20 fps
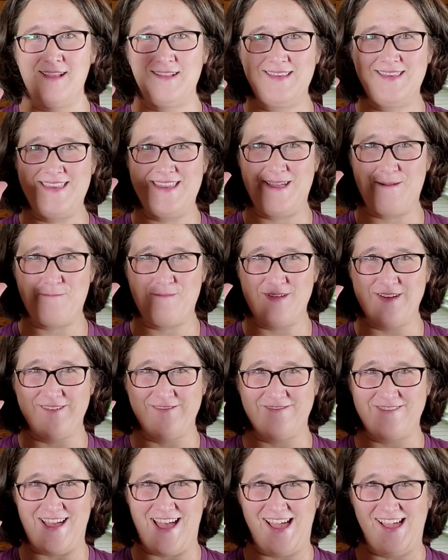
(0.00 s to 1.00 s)
Number
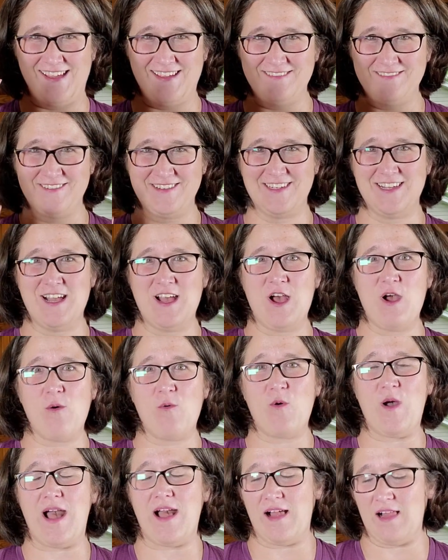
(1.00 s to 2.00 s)
5.
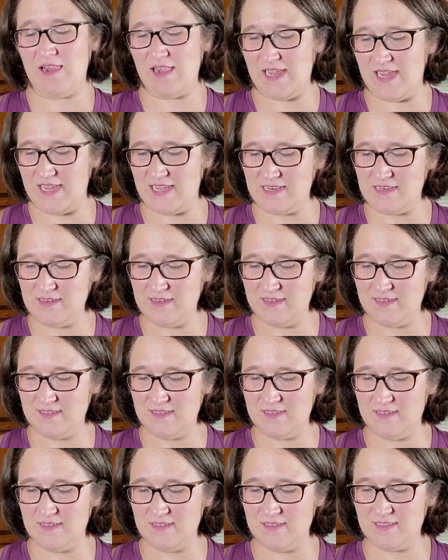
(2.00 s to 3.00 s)
While it
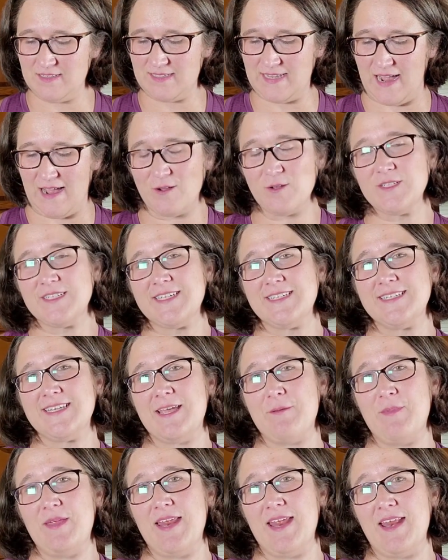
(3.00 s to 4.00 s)
sounds
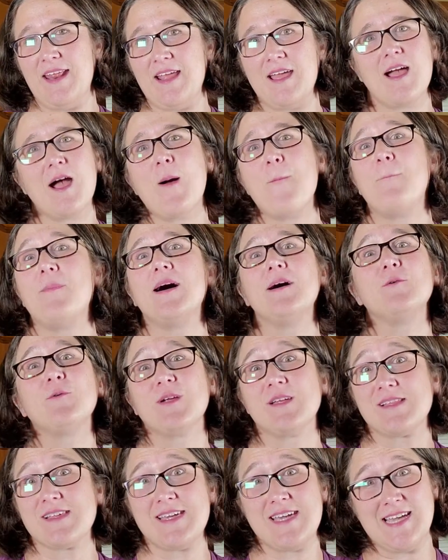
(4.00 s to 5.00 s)
intimidating, but
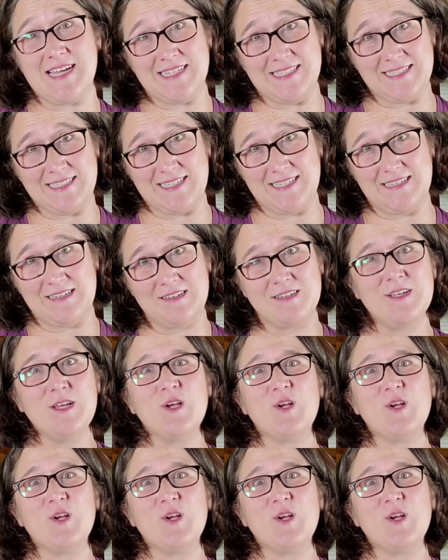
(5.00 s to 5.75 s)
really isn't,